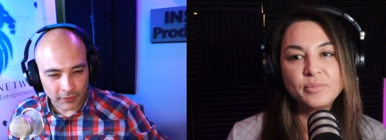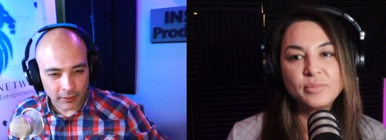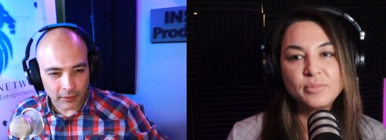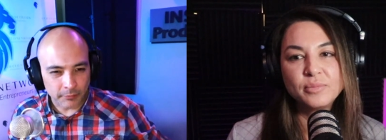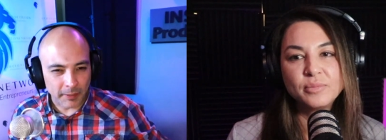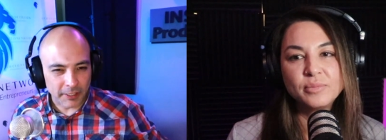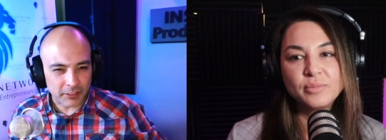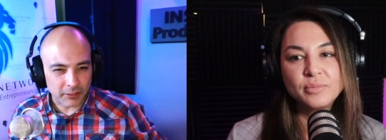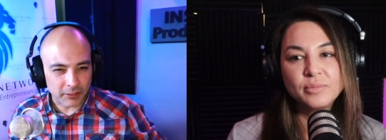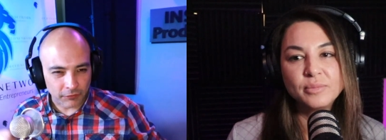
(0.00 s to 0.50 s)

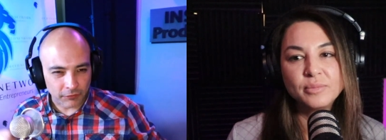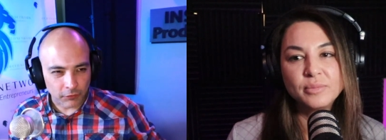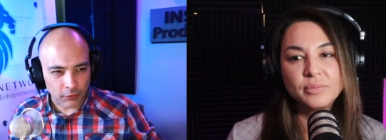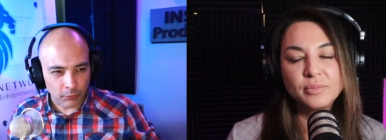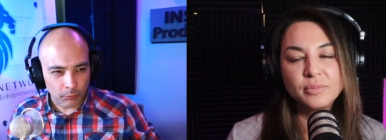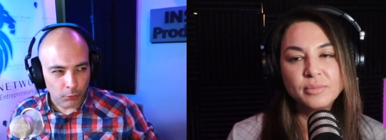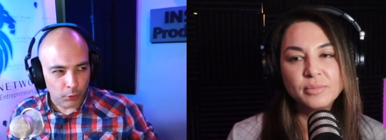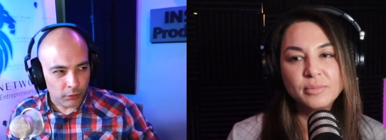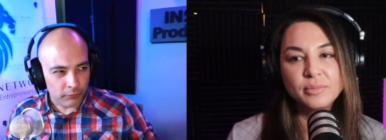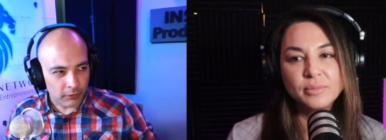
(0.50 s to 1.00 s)
Speaker 1: especially if you're
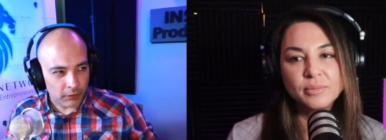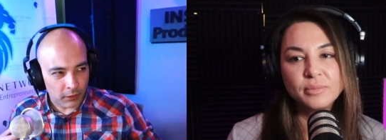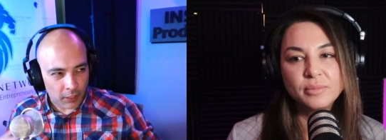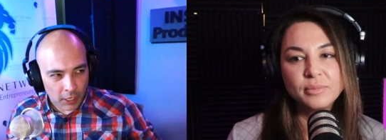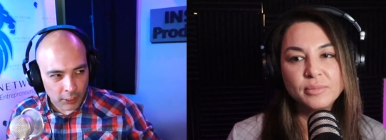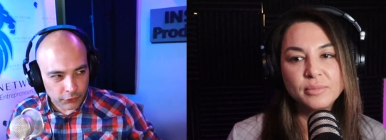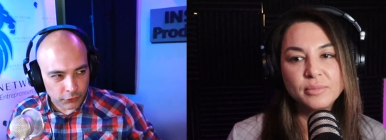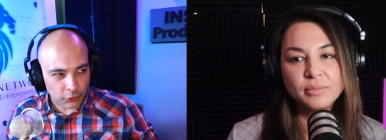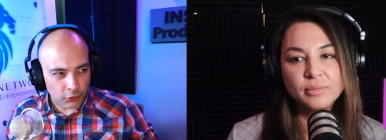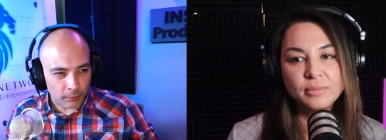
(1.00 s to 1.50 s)
more of a
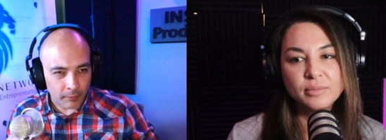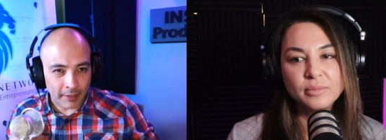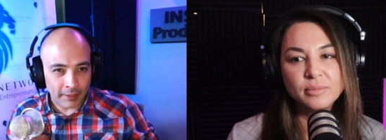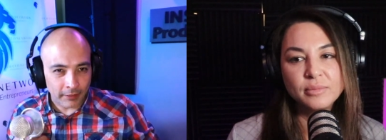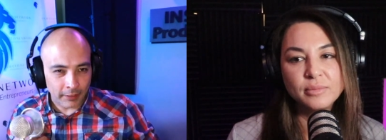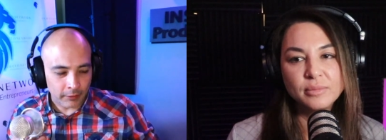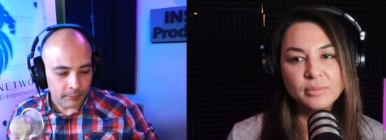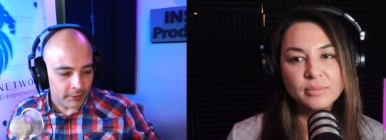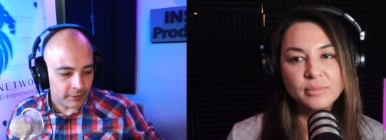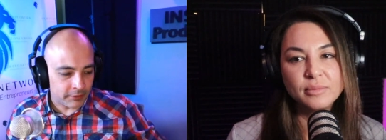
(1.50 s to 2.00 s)
logical mind
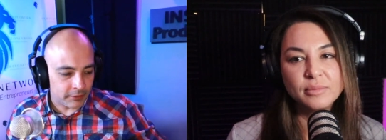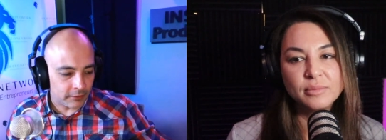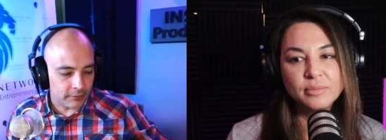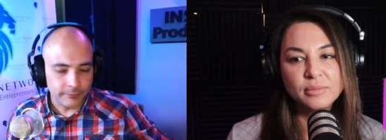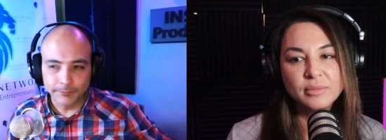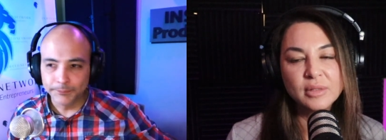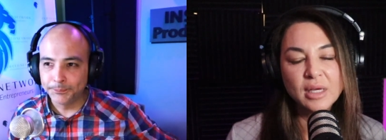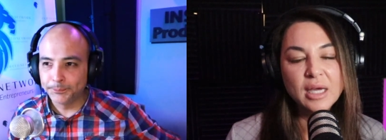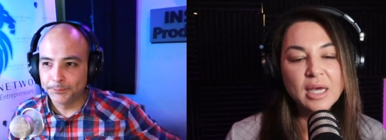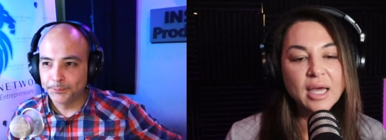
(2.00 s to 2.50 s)
like myself.
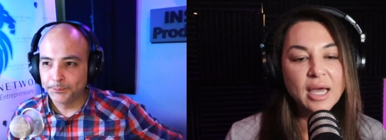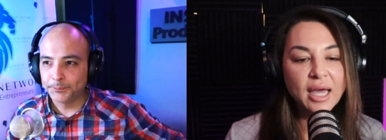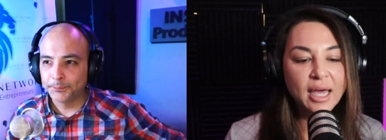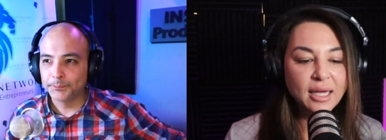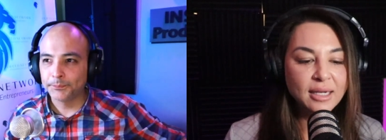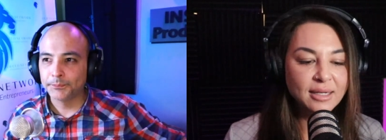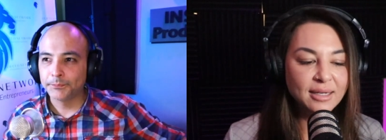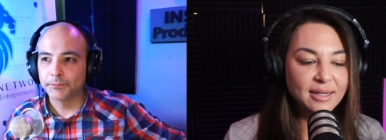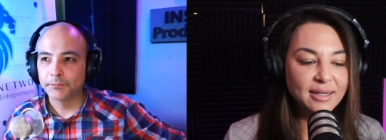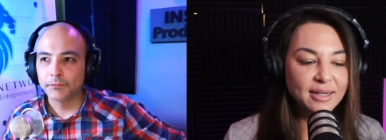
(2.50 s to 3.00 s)
Speaker 2: And
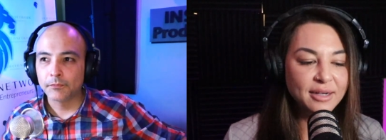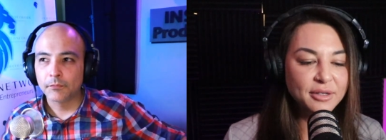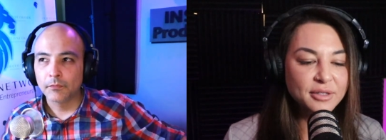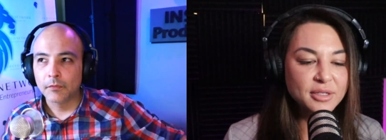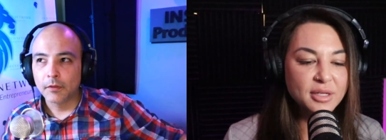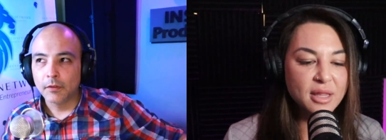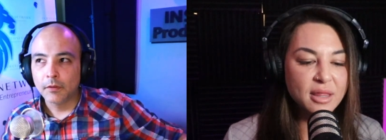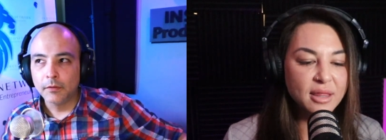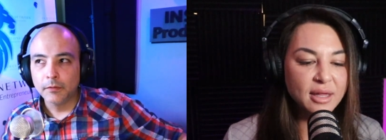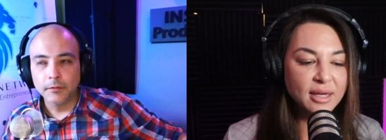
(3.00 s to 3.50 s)
here's the
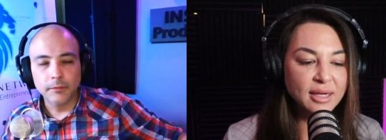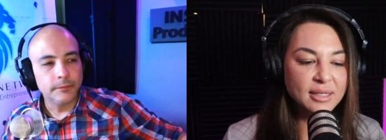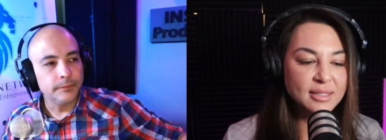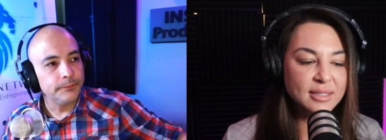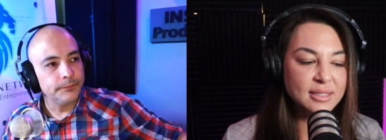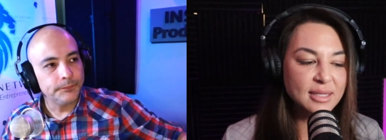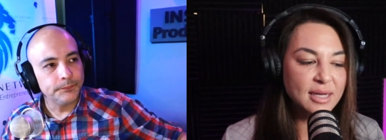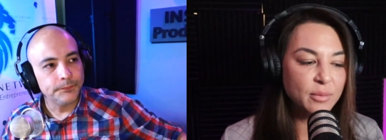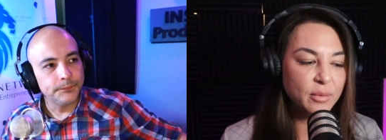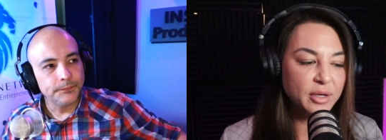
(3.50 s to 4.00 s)
thing is
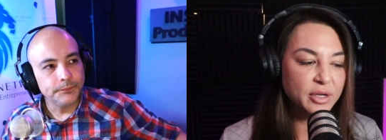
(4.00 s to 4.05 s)
that what you're